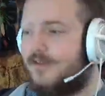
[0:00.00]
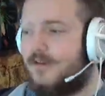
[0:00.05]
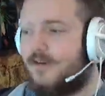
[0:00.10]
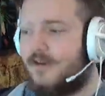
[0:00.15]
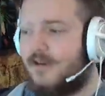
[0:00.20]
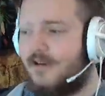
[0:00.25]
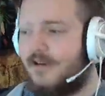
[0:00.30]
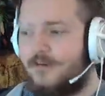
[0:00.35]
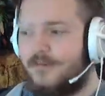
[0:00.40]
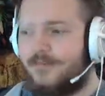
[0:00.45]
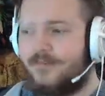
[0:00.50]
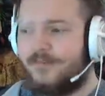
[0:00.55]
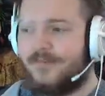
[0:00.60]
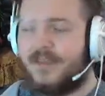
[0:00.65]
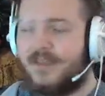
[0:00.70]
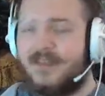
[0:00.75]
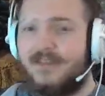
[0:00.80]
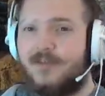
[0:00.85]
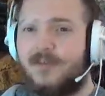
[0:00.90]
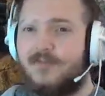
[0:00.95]
And
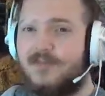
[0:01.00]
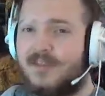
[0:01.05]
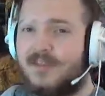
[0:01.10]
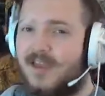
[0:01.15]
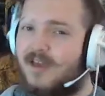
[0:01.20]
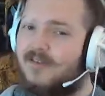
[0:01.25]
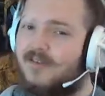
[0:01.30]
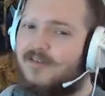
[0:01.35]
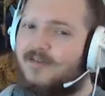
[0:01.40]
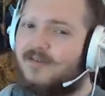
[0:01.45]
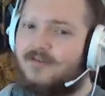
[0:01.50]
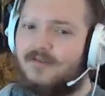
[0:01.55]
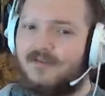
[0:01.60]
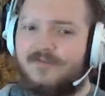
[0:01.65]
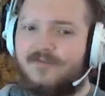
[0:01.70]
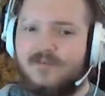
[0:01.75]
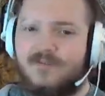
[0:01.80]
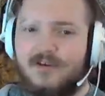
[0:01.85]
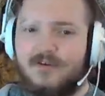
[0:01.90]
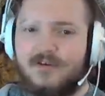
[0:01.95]
then Retaliatory
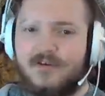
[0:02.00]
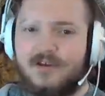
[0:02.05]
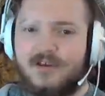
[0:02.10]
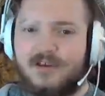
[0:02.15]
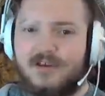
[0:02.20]
Fury